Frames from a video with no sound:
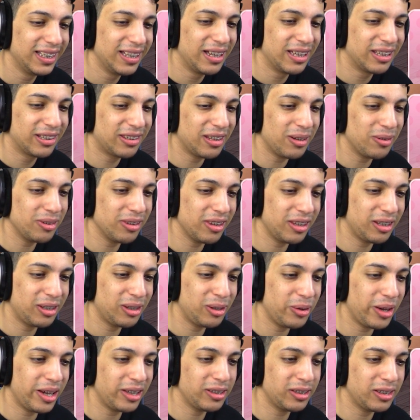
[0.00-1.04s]
Sounds like
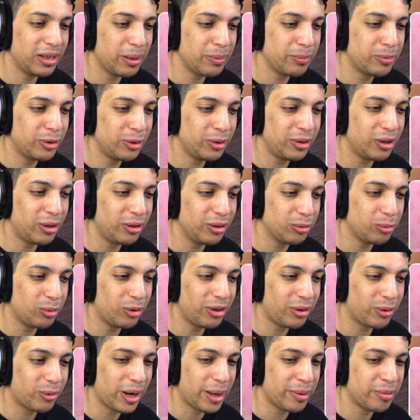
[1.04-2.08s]
you ended up doing all the
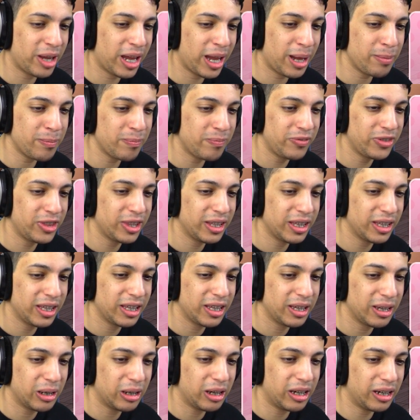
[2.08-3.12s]
work, Ramham.
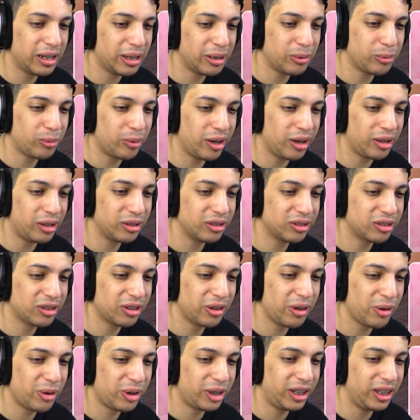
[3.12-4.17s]
Well,
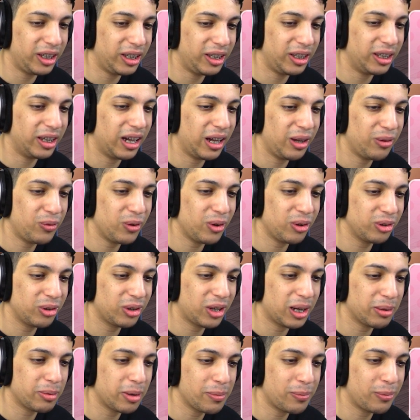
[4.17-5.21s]
Sayori, I failed to
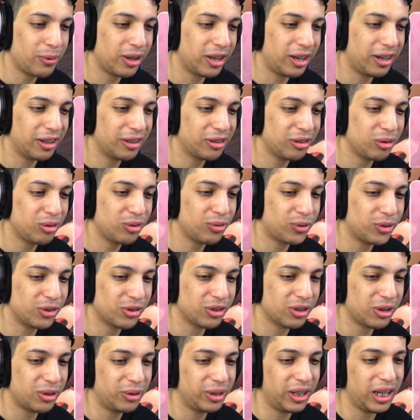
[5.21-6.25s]
come up with an excuse for
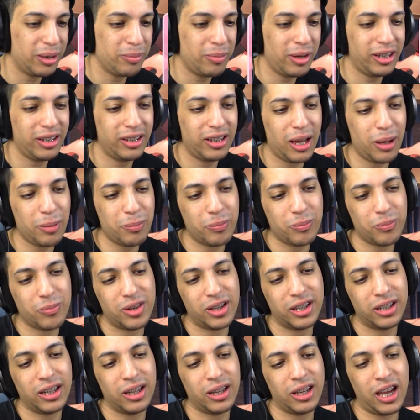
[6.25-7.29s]
Sayori. I
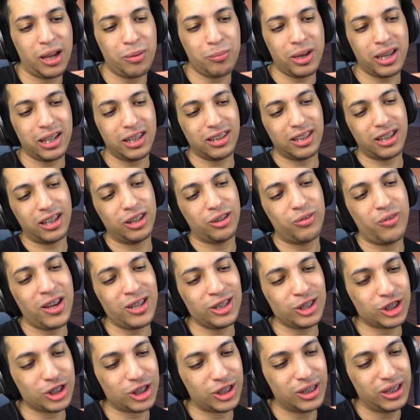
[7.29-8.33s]
made it on
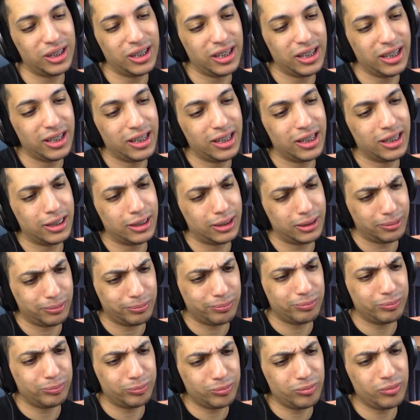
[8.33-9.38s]
adventure.
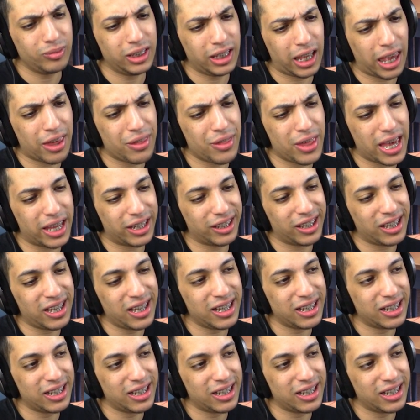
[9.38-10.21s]
Yeah, that.